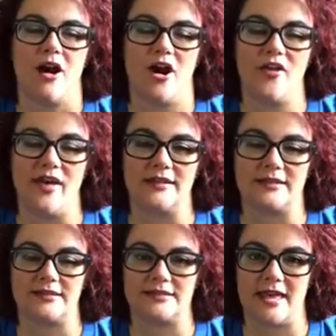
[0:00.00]
All that
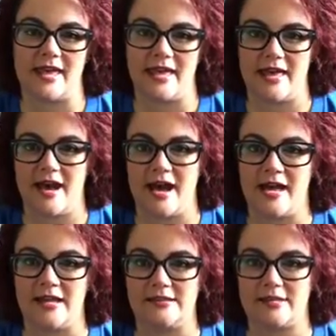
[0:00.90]
to say,
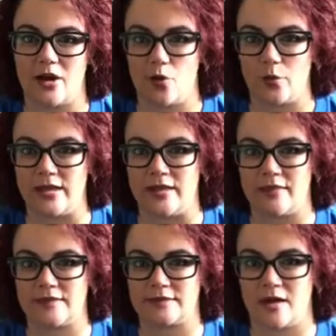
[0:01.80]
I dealt with
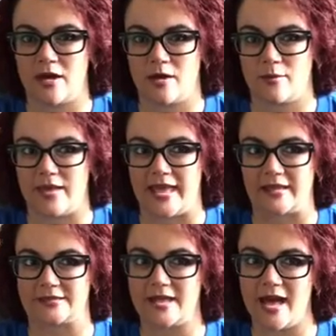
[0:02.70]
some
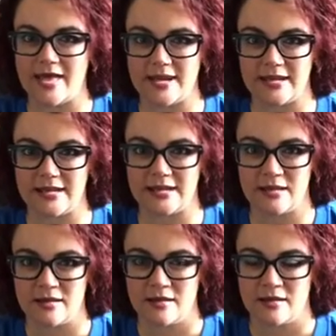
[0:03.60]

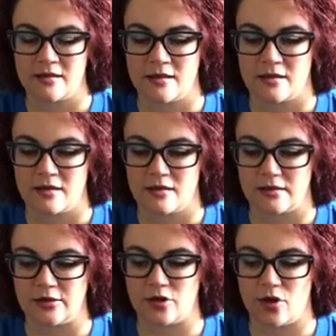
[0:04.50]
anxiety,
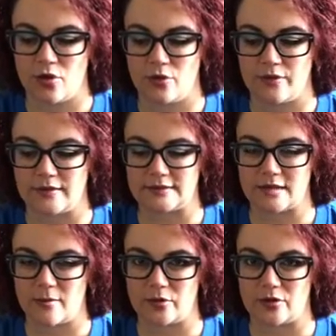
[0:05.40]
this
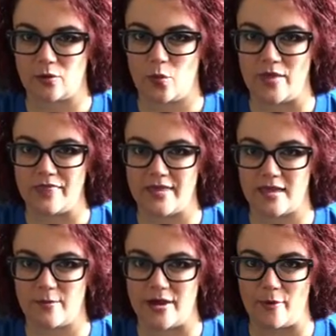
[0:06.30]
summer. One
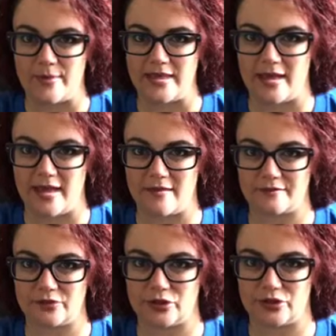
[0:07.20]
thing about me I
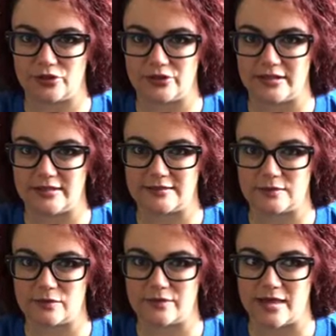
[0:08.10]
have learned
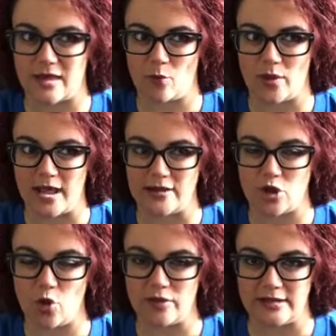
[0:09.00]
is that when I
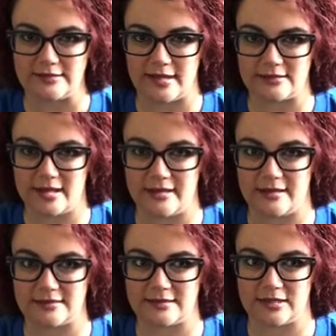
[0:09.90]
know that a deadline
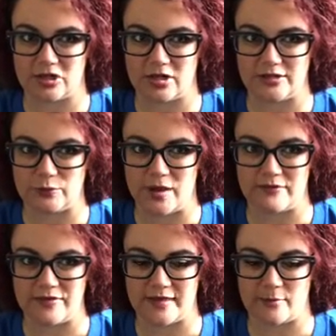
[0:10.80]
is near, I do
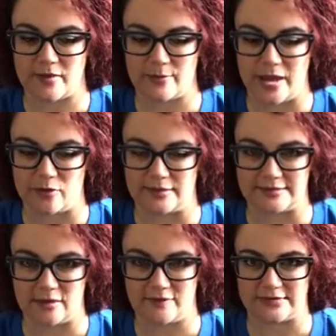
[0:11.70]
everything in my power to
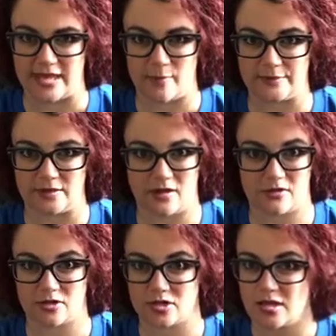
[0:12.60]

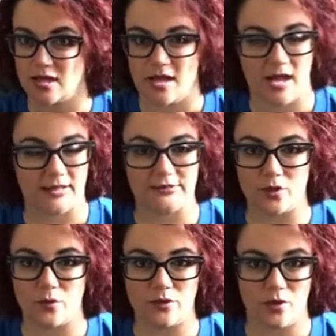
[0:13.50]
self-sabotage. I
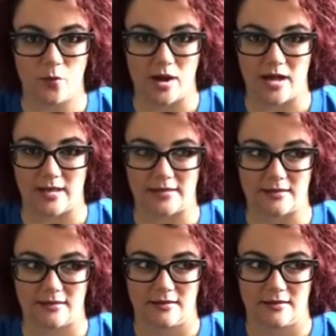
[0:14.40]
don't know why.